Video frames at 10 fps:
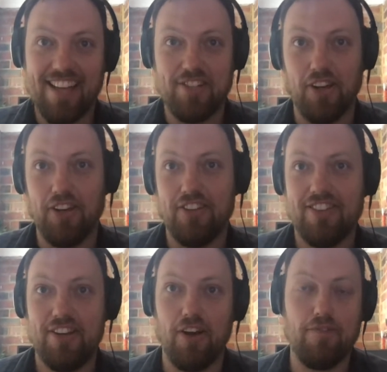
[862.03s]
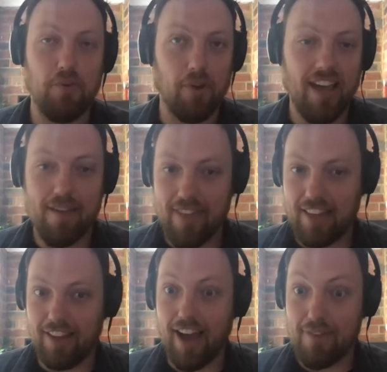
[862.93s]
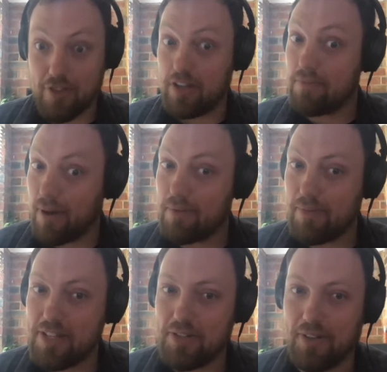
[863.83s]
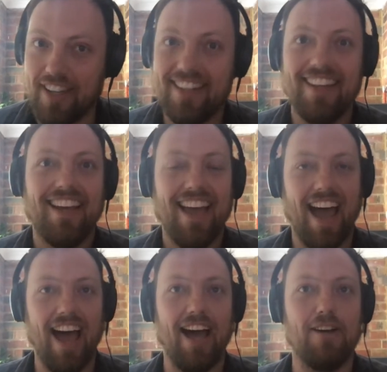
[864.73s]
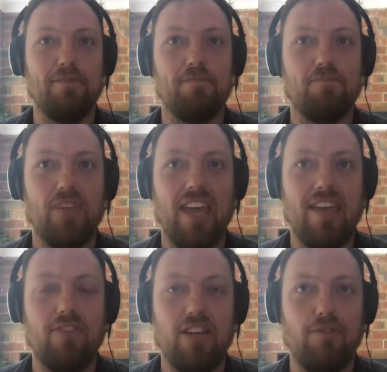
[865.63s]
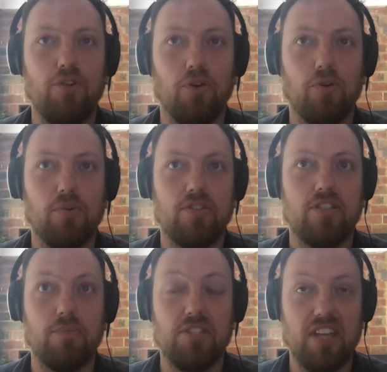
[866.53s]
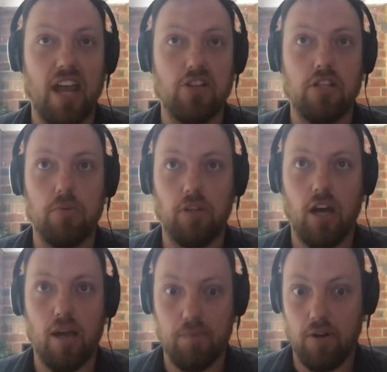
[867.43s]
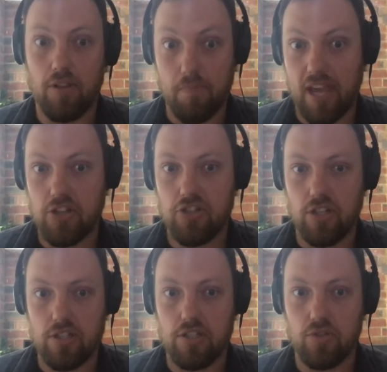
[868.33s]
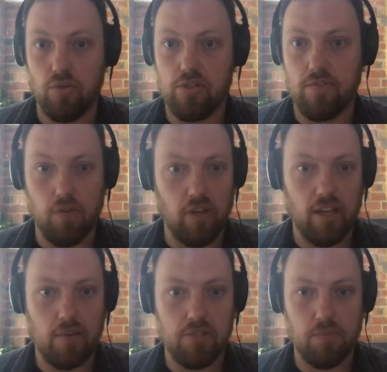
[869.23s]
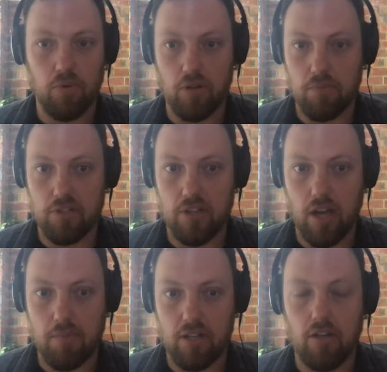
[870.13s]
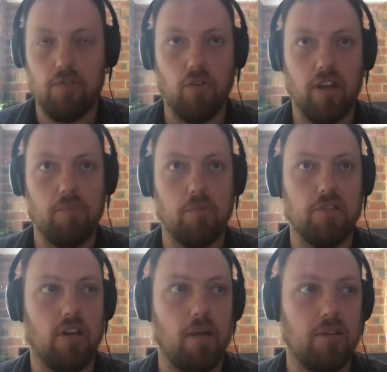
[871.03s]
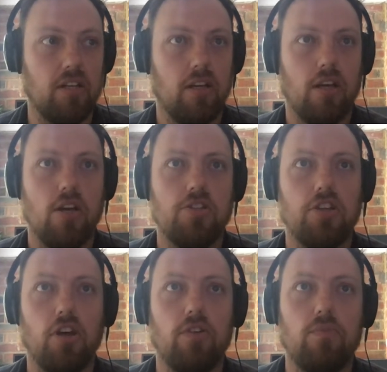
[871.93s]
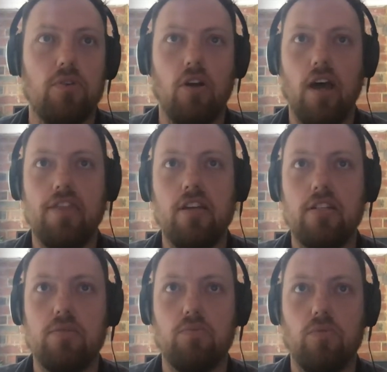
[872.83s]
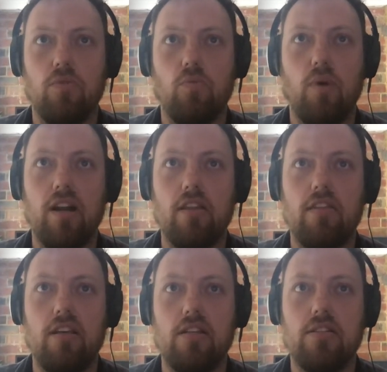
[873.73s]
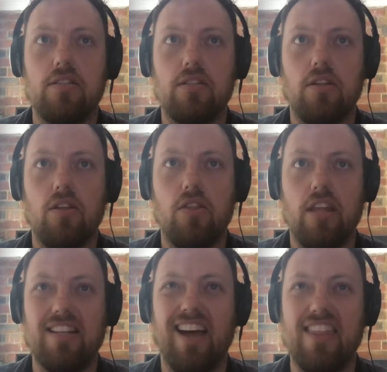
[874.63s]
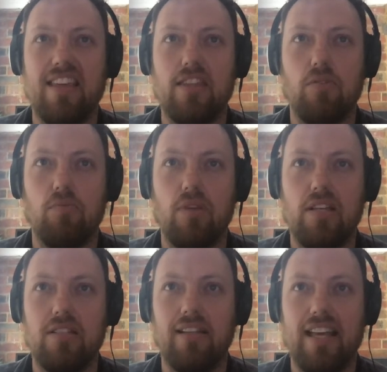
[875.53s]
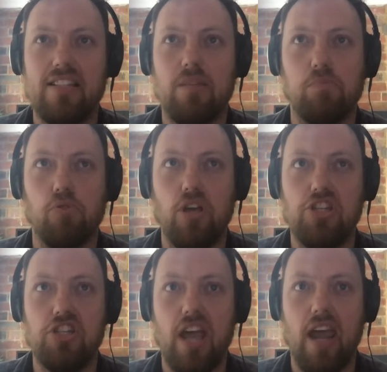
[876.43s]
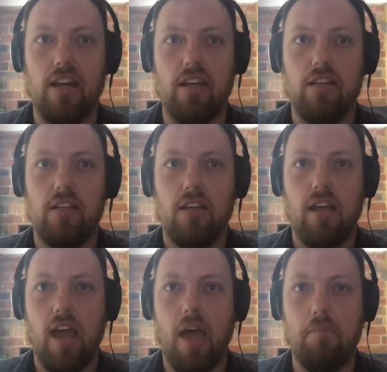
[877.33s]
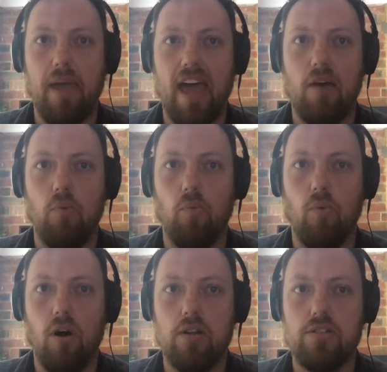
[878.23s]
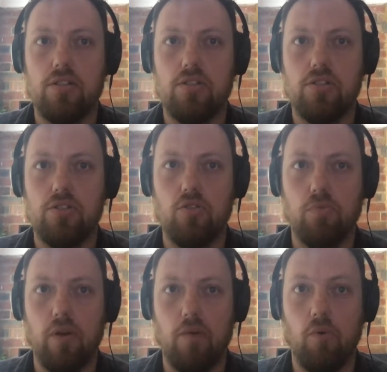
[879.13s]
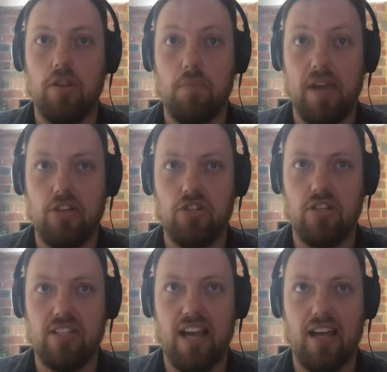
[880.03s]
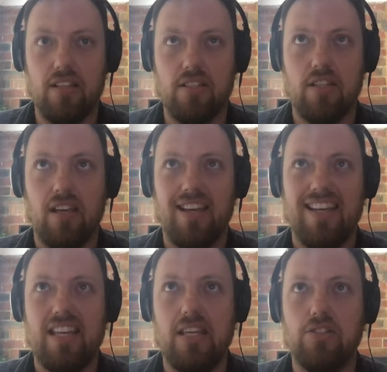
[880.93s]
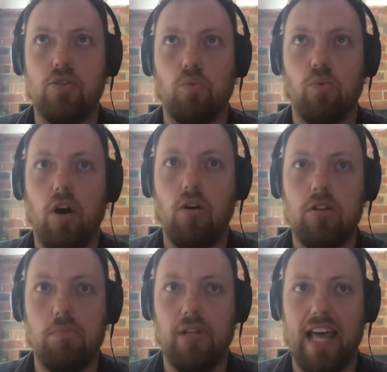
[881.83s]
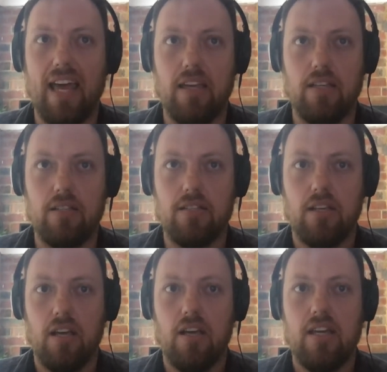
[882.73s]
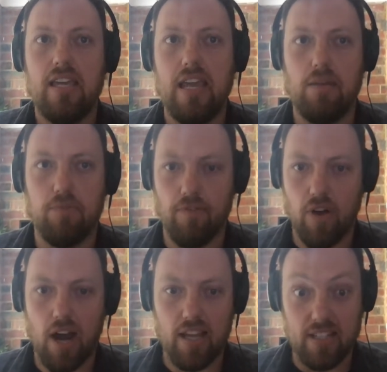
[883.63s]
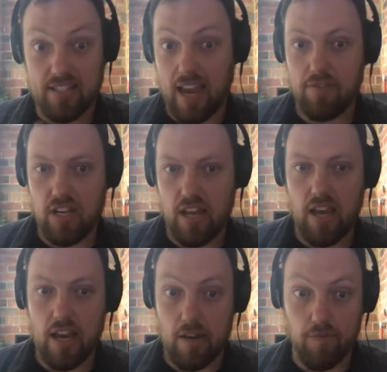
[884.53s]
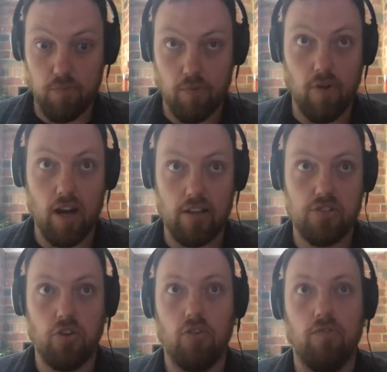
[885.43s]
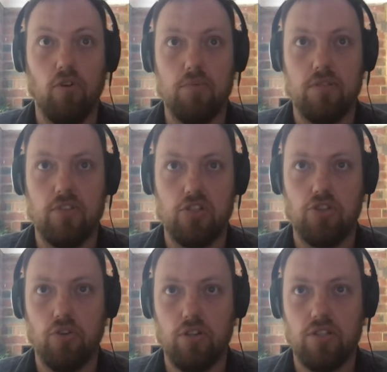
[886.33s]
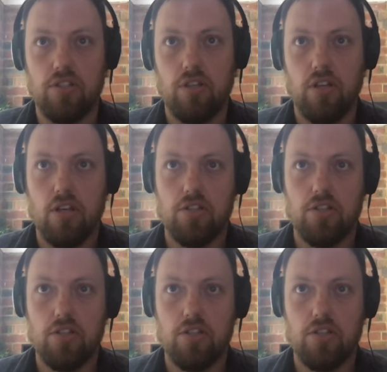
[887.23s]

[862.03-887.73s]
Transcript: So, you know, if you want to have that life, you can probably do it. Even if you're substantially rely upon the pension as a source of your income support in retirement, of your income in retirement. So, you know, I think it's one of the things that I think there is less appreciated about what the pension does is the role that plays in providing a safety net, in providing certain forms of insurance.